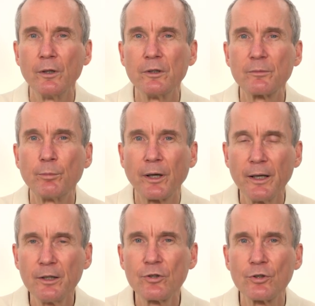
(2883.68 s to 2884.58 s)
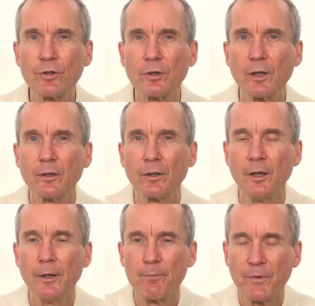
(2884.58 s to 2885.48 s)
inspiration and
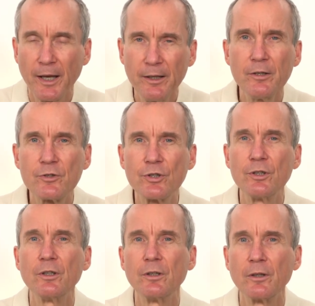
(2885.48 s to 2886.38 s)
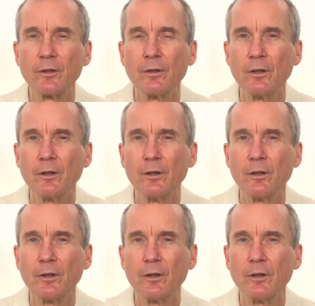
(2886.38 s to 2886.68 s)
energy, and